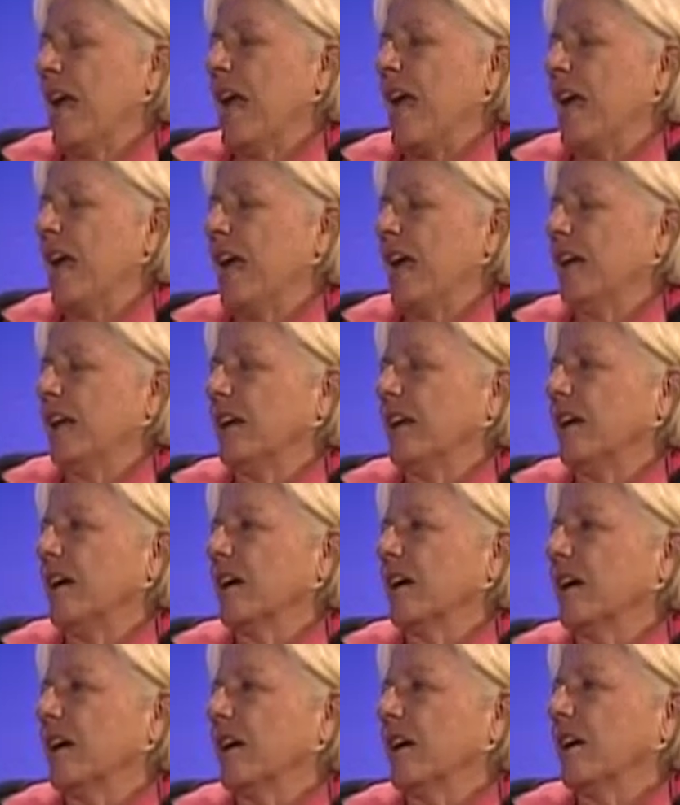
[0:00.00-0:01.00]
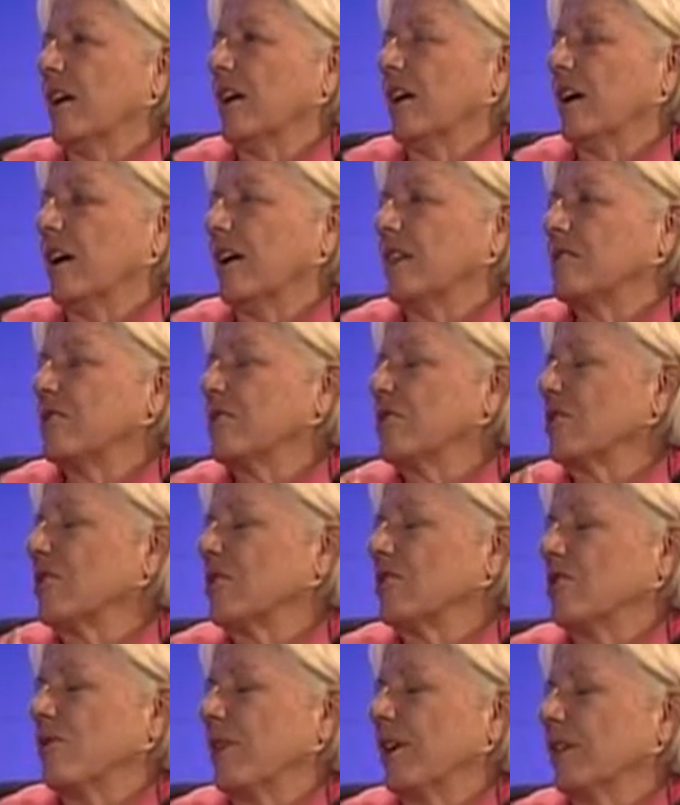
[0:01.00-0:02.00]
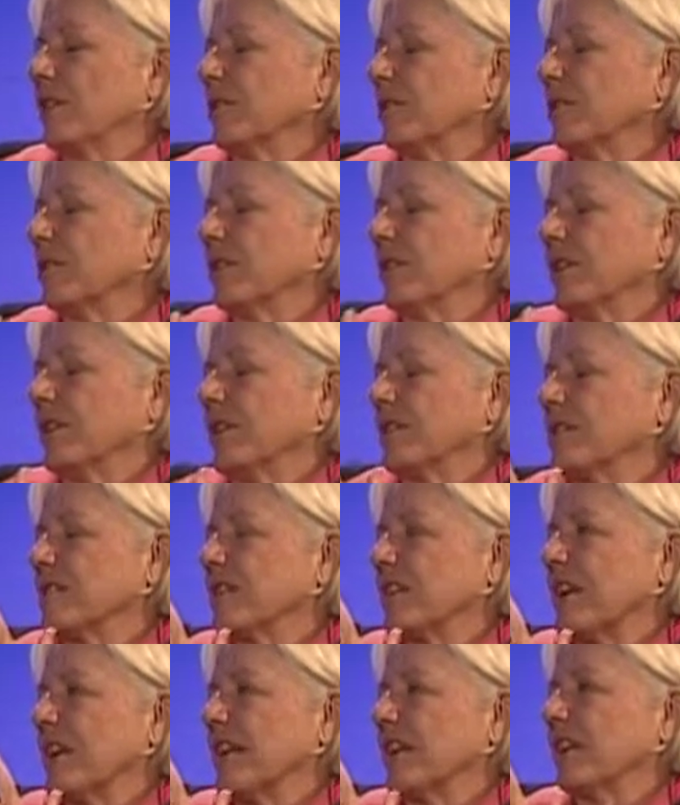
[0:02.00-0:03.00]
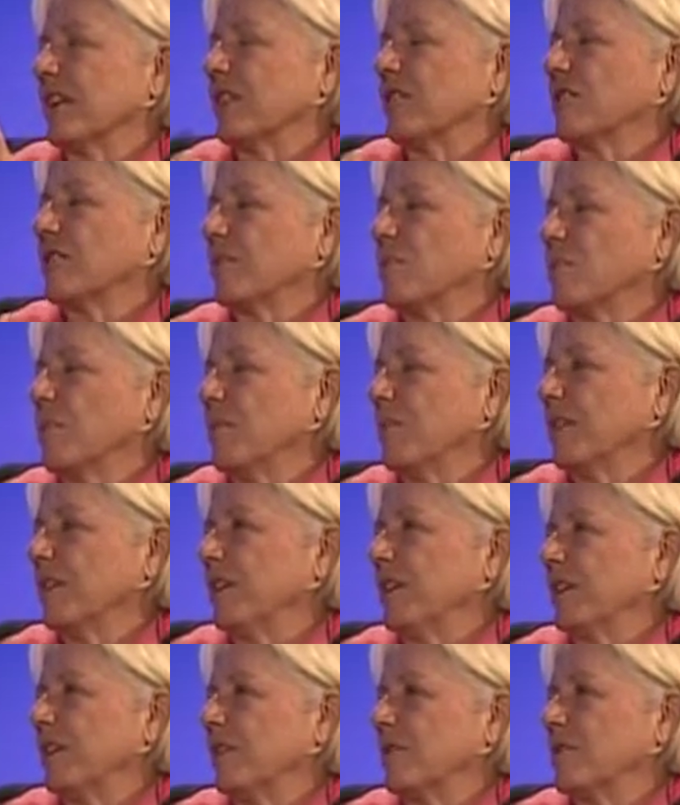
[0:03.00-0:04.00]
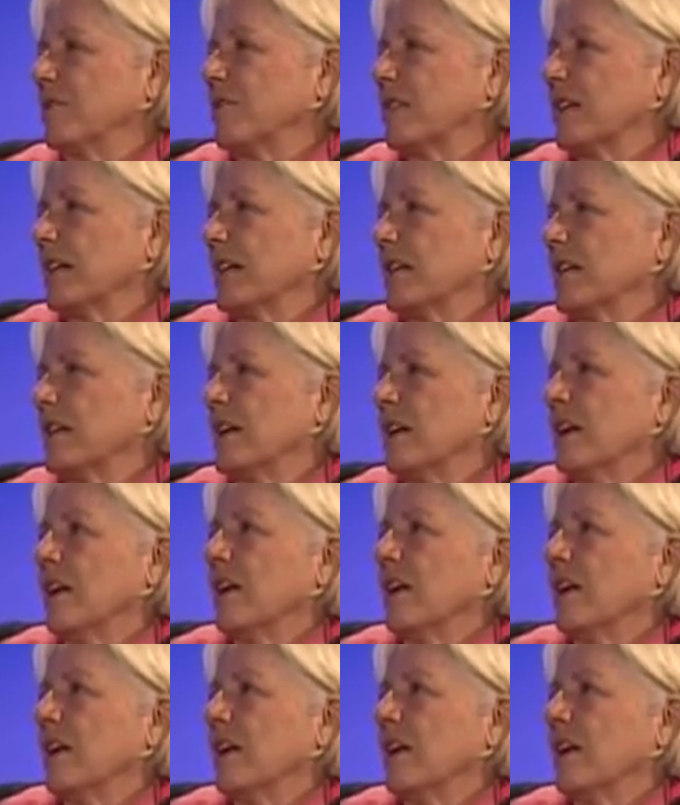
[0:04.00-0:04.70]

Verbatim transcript: And uh, I saw a trailer from this, and there's a woman in there who says,